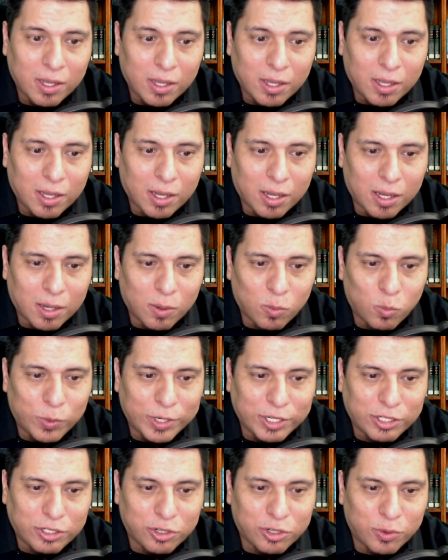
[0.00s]
Um,
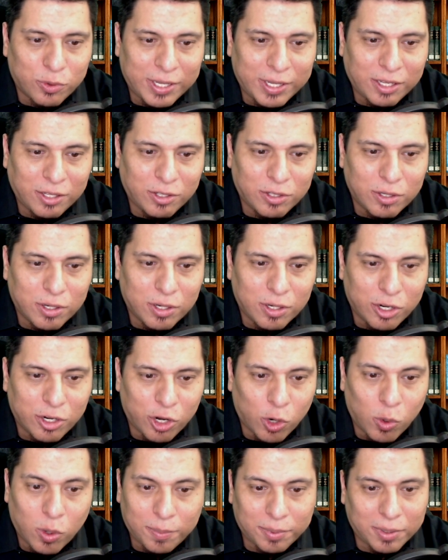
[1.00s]
returning
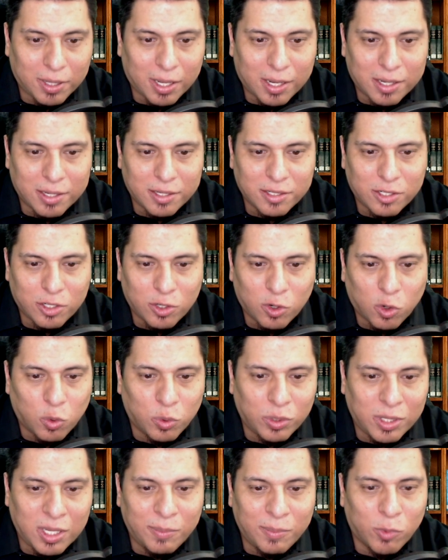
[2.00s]
No Applause,
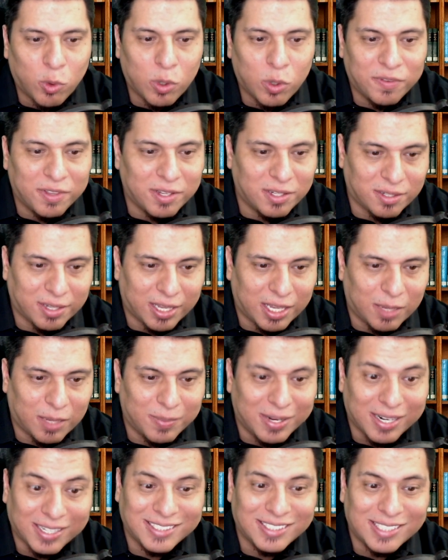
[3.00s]
Only More of the Same,
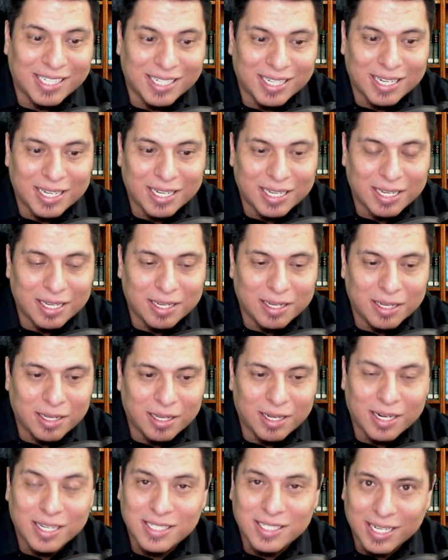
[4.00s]
and isekai,
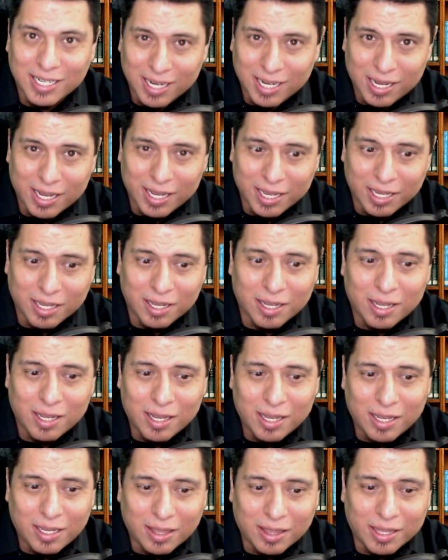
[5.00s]
and isekai
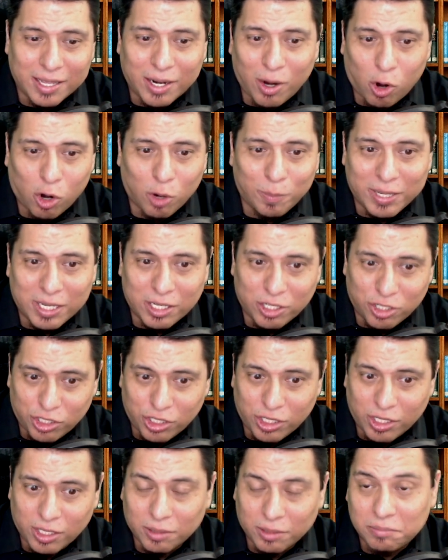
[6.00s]
lit
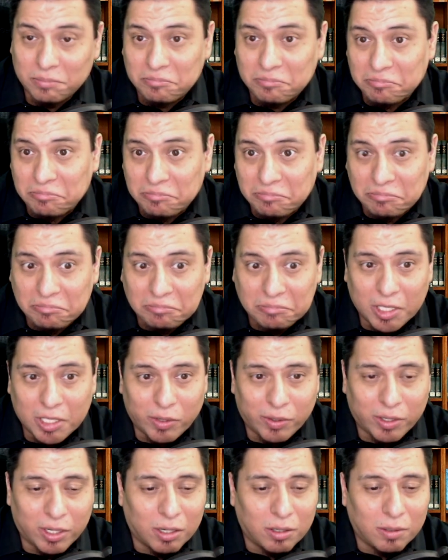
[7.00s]
RPG. There
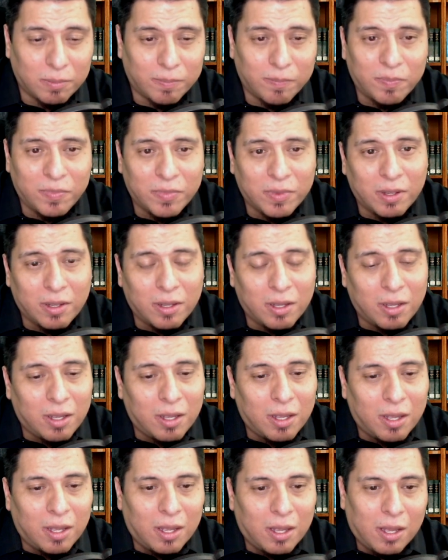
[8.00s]
you go.
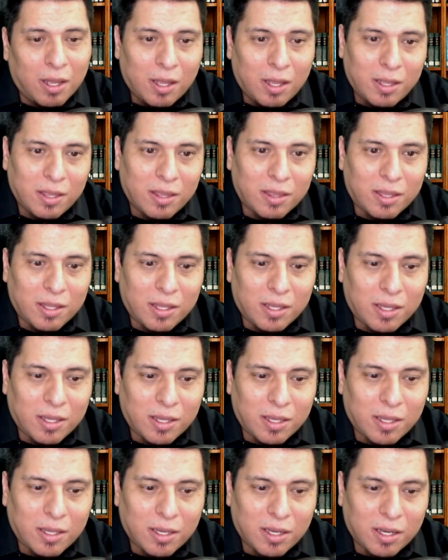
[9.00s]

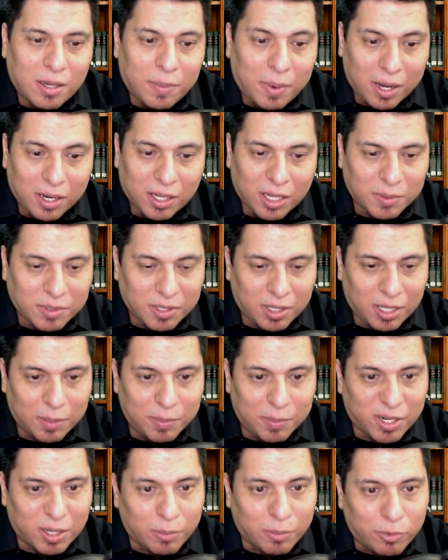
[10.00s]
The Apocalypse Online
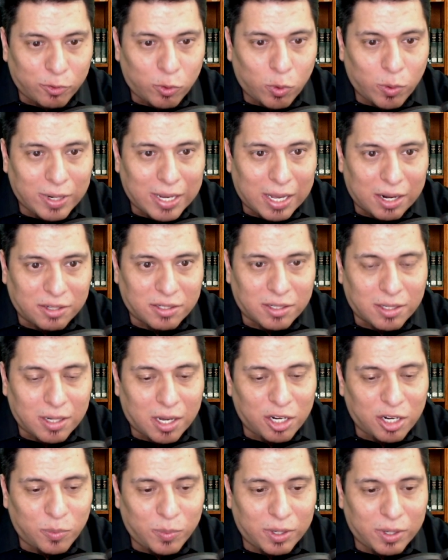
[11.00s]
book number four out as an
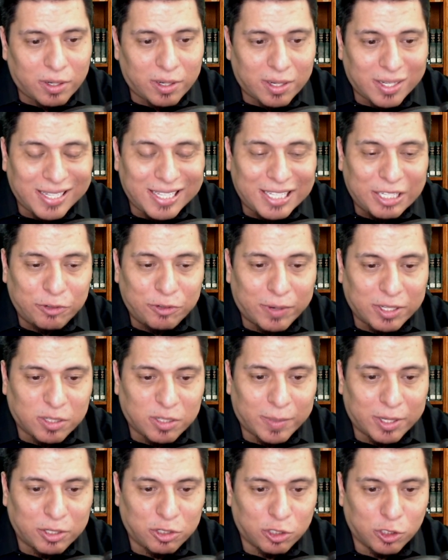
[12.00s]
audiobook. He Who Fights the
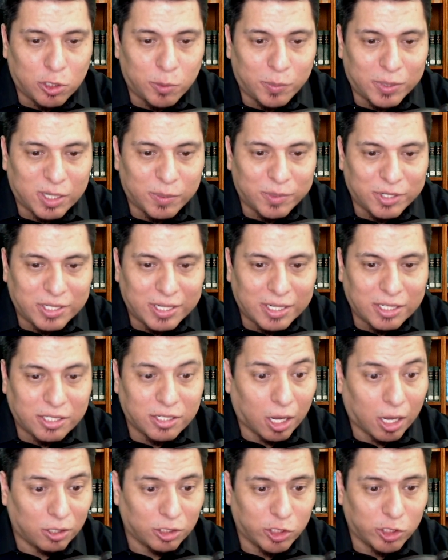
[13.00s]
Monsters book number six
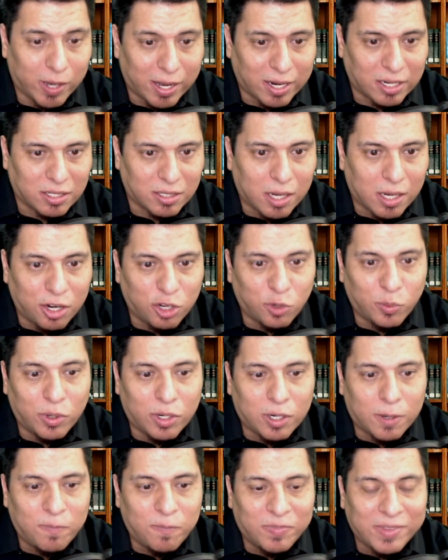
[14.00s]
also out as an
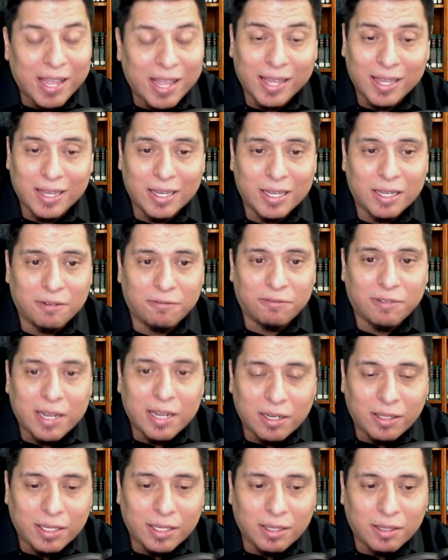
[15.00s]
audiobook. And
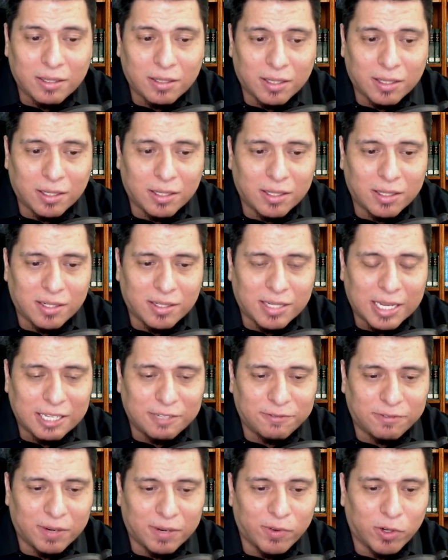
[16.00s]
finally, uh,
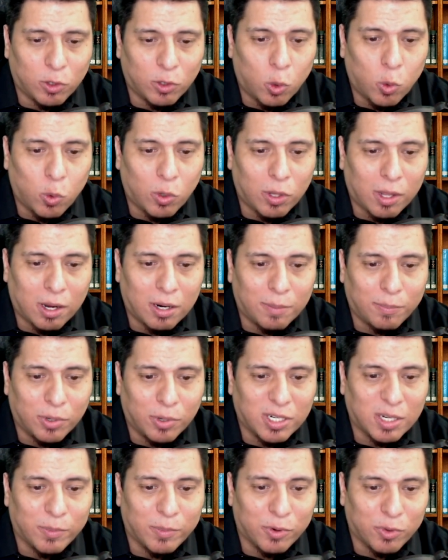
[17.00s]
Death's Favorite Lorelock
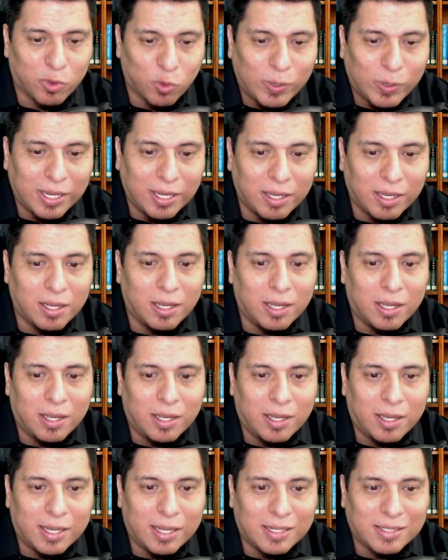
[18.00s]
book number three
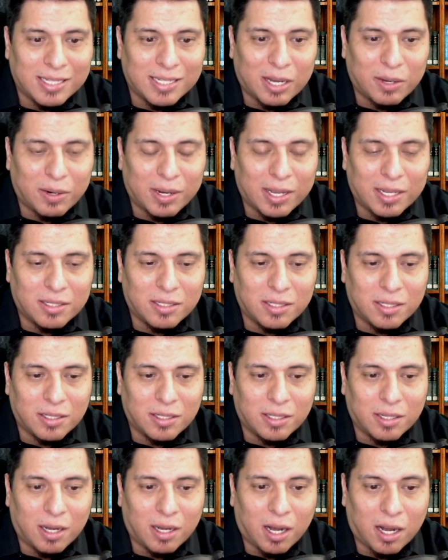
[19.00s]
is out as
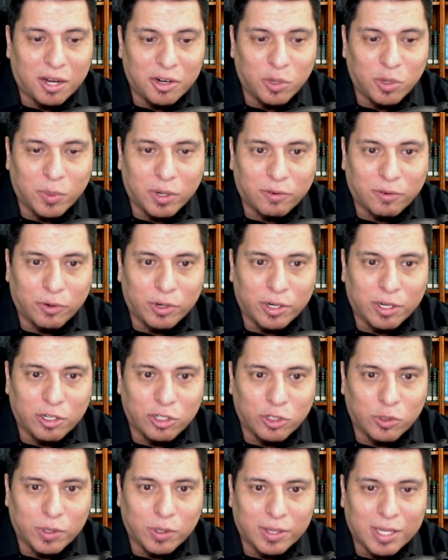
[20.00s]
an audiobook for you to
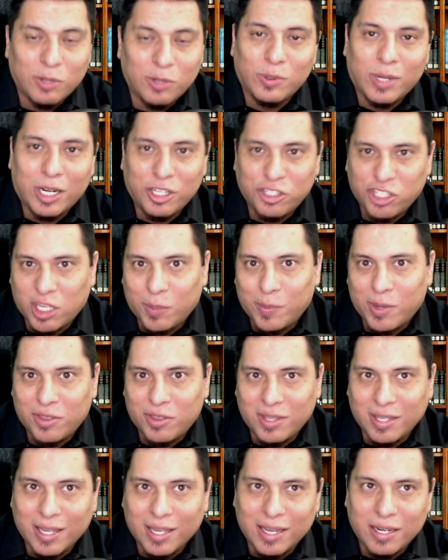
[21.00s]
enjoy. That's what actually came
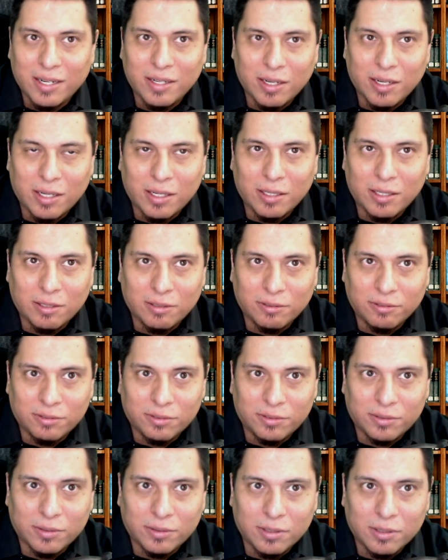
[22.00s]
out the end
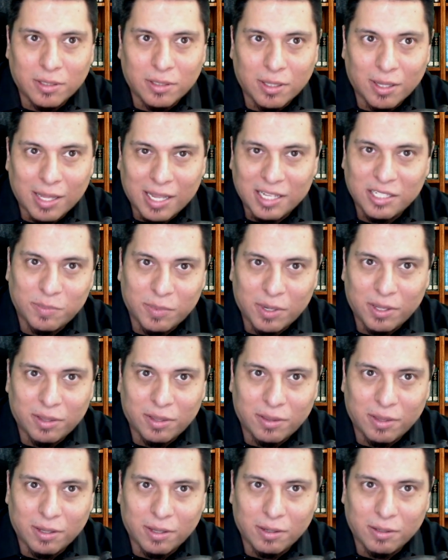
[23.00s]
of last
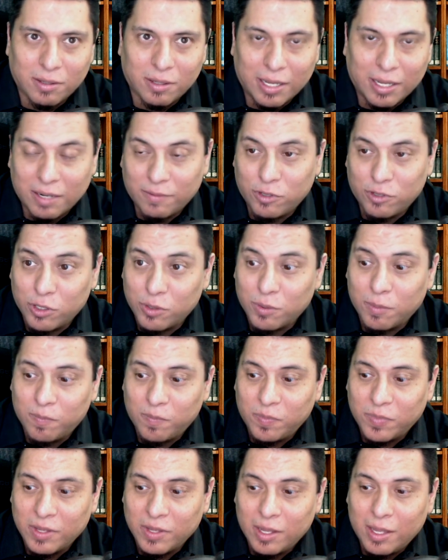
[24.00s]
month, uh, end of June.
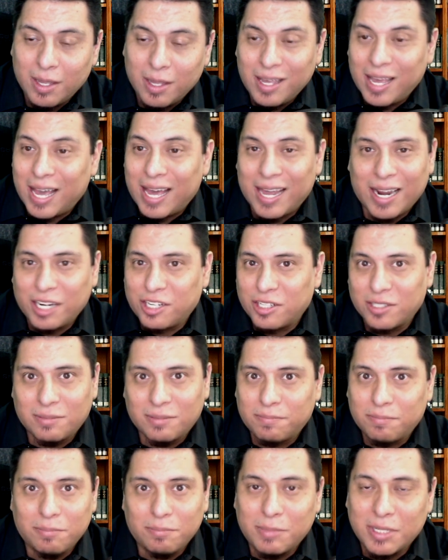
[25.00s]
And I
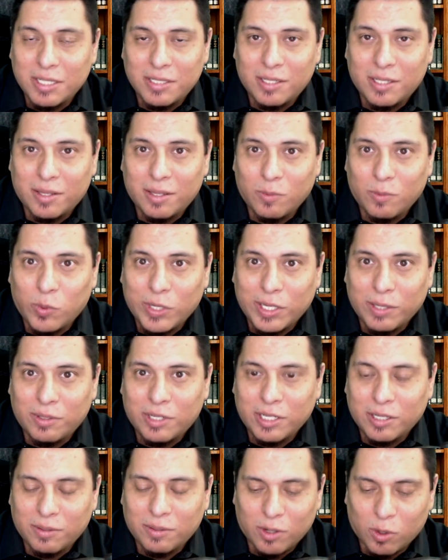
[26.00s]
just missed it. The week
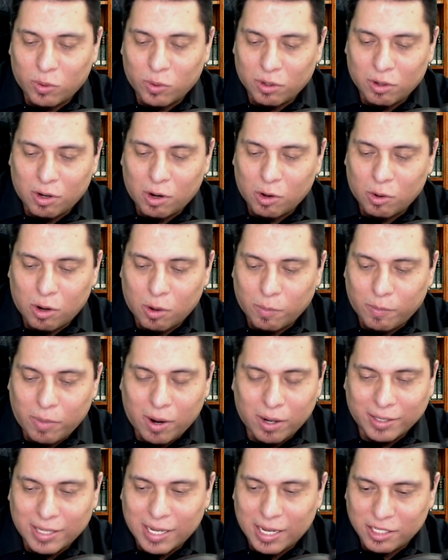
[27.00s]
did our, our, our
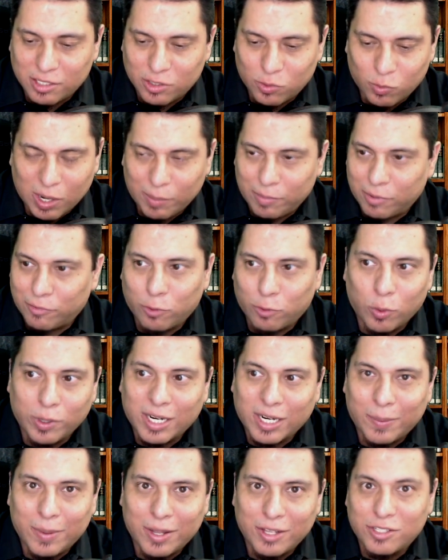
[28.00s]
podcast right before it
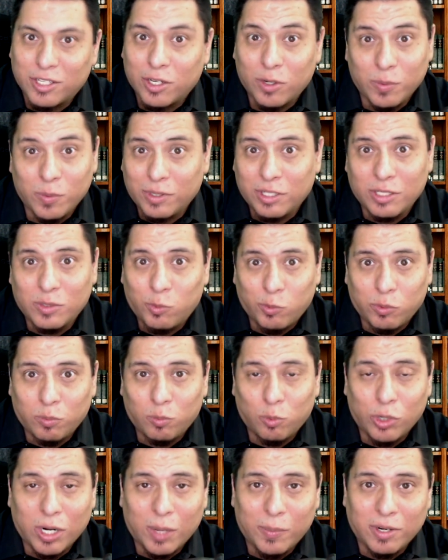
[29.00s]
came out, so we just weren't able to